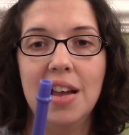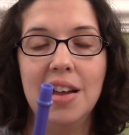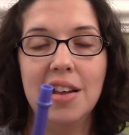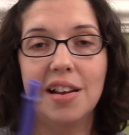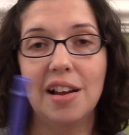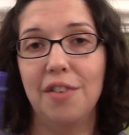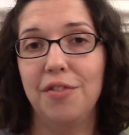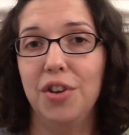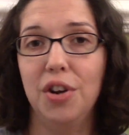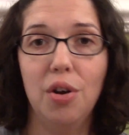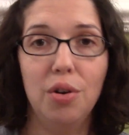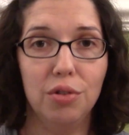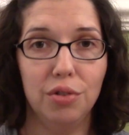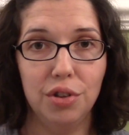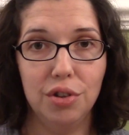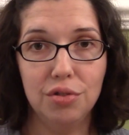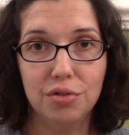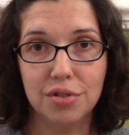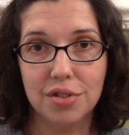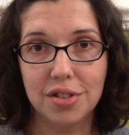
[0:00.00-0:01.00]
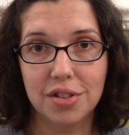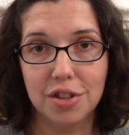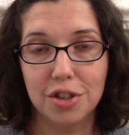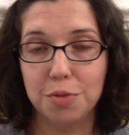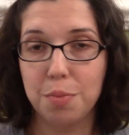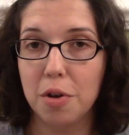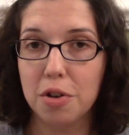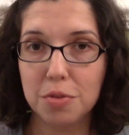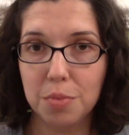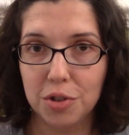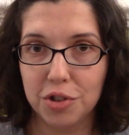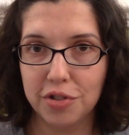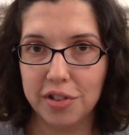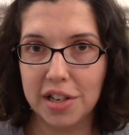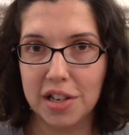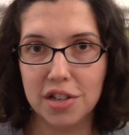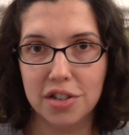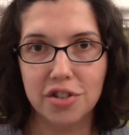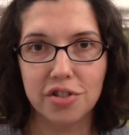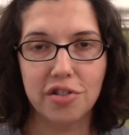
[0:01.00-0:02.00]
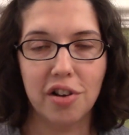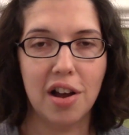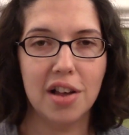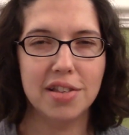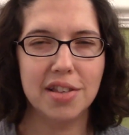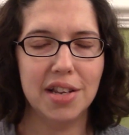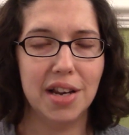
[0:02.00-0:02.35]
Now, if you don't use disposable drinking straws,